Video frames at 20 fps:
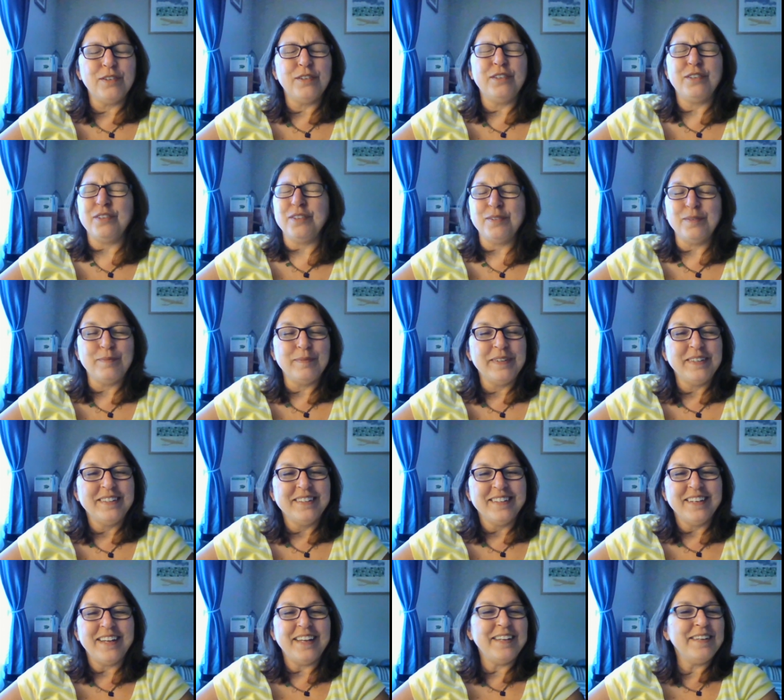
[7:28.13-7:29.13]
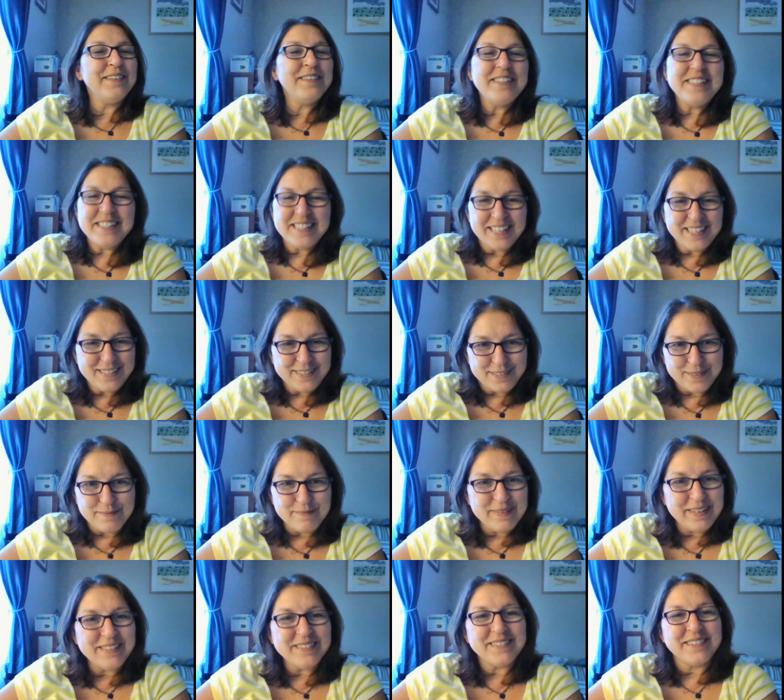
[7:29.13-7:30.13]
or term. I always say
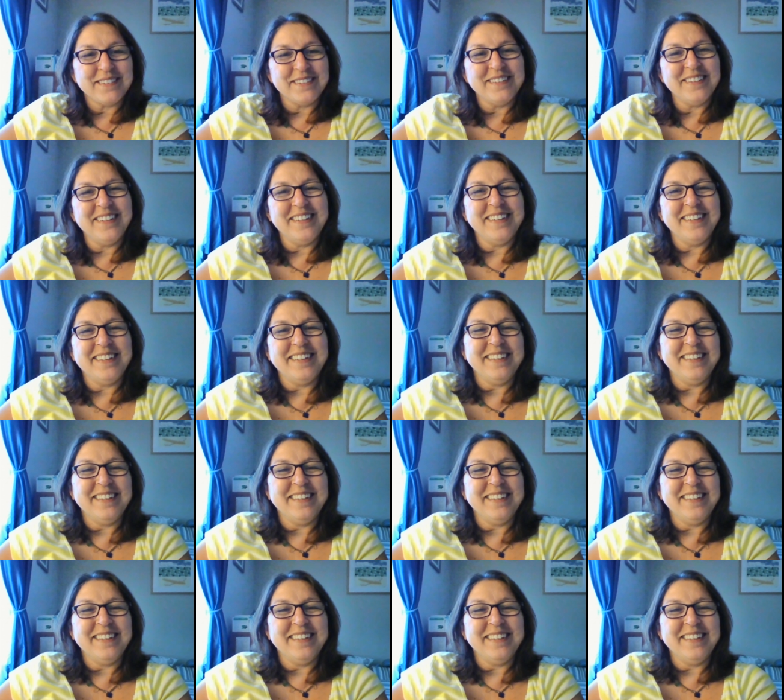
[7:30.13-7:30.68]
semester.